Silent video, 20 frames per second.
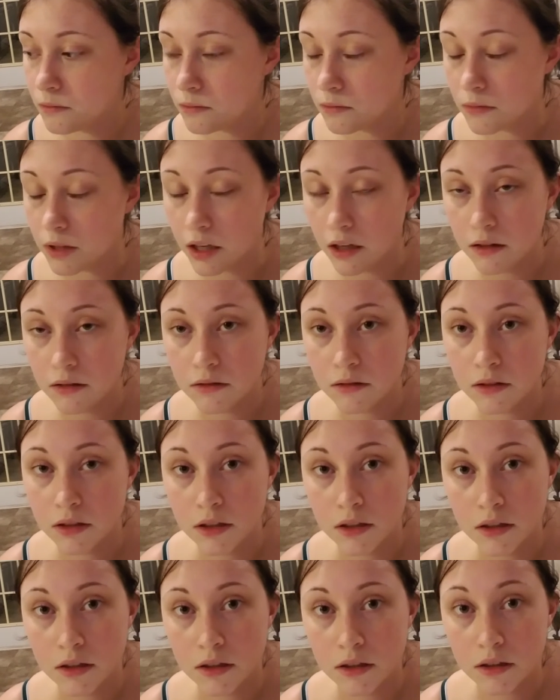Yeah.
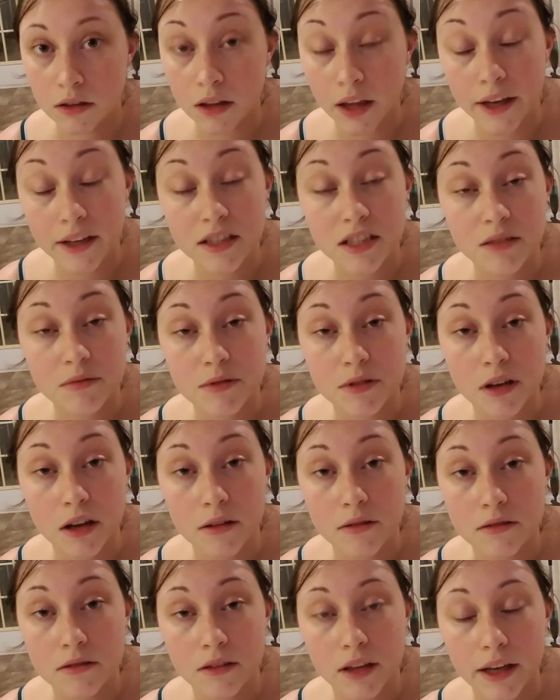Like,
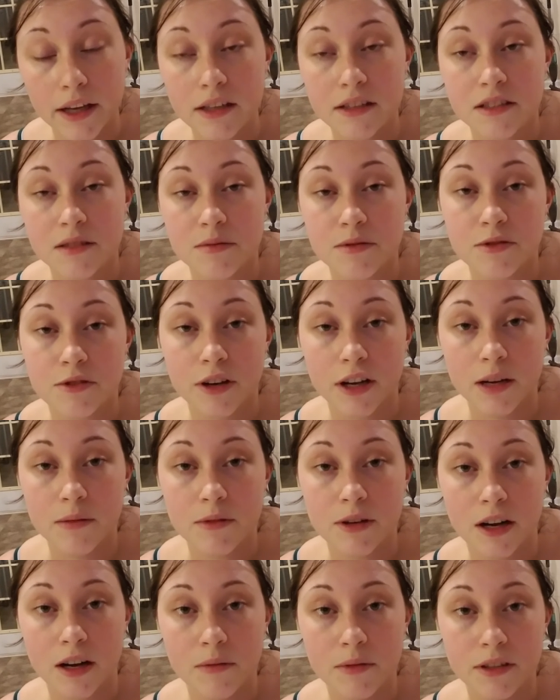subscribe,
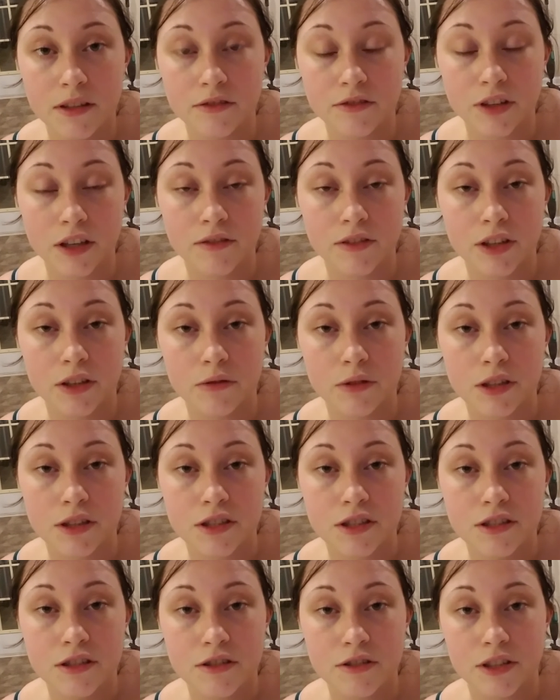comment if you have any
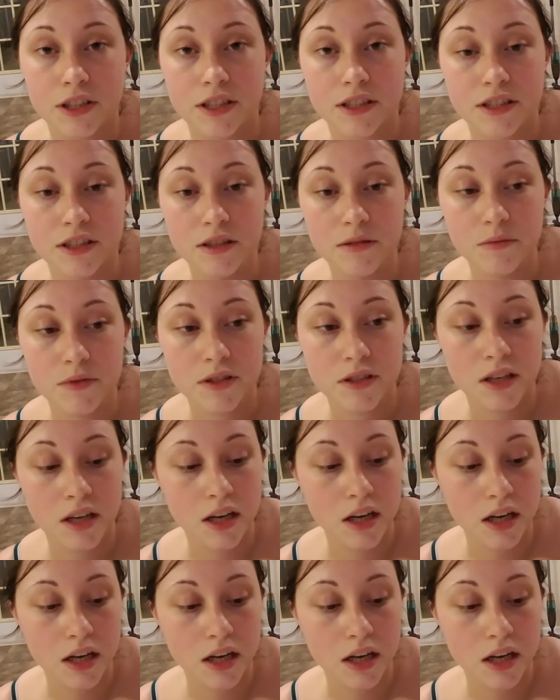questions or any tips.